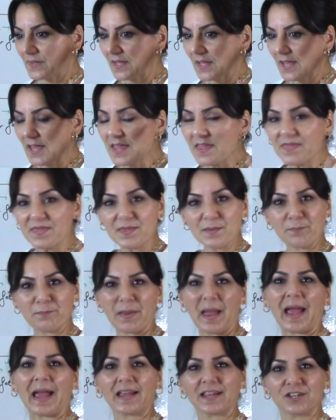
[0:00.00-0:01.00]
in the
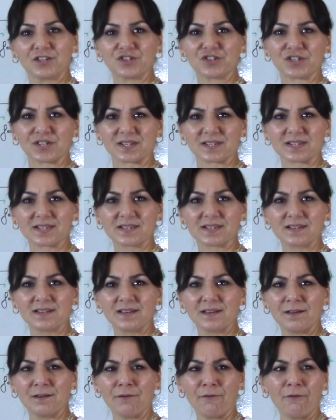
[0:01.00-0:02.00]
packages
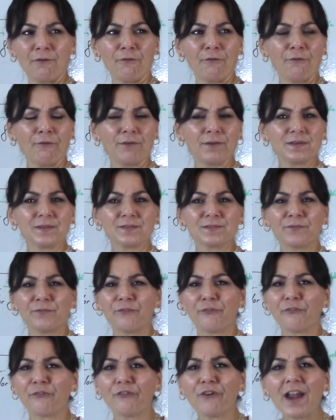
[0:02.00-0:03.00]

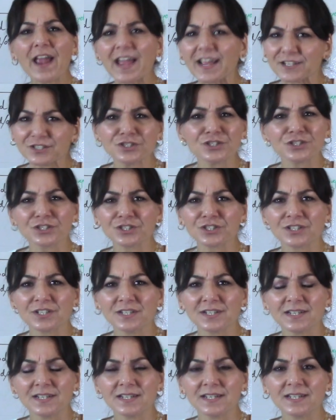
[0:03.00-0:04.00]
fresh,
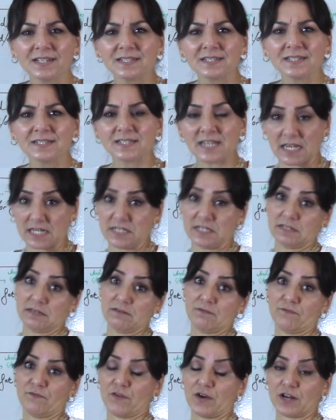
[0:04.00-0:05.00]

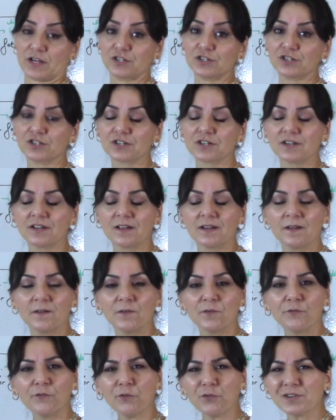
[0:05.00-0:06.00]
tasting fresh,
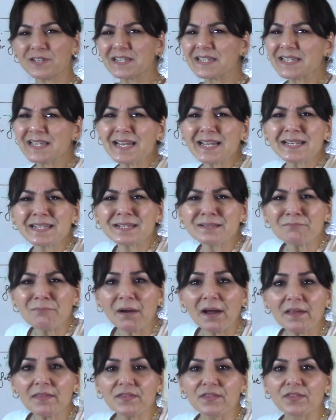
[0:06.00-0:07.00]
for 6
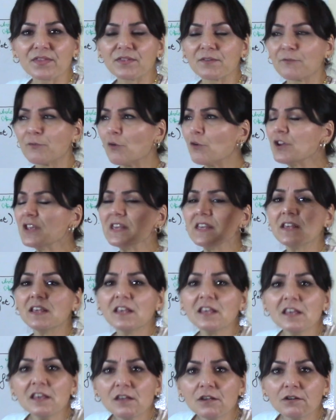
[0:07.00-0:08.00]
months, for a
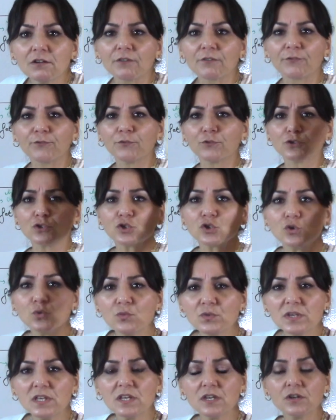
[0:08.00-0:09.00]
year, for
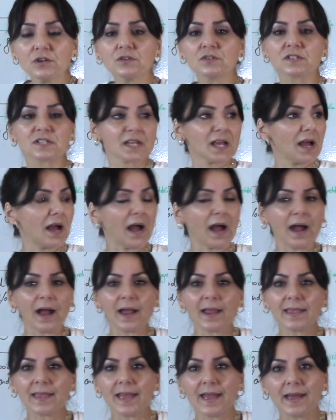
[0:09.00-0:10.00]
2 years?
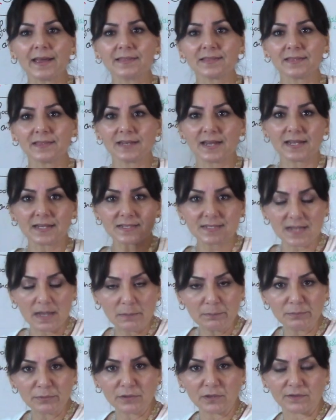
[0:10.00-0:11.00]
I had an
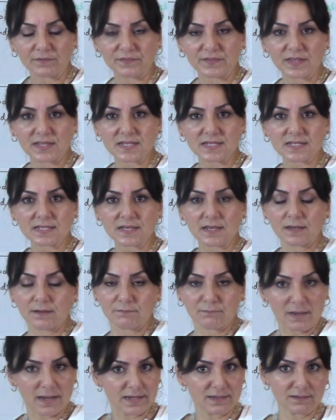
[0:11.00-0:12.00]
example of this
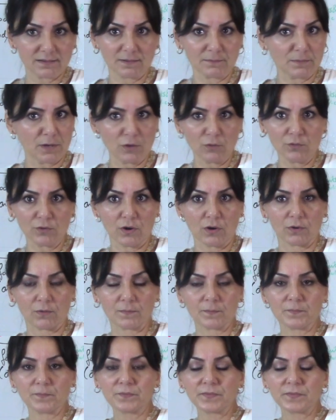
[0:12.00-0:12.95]
in my own home.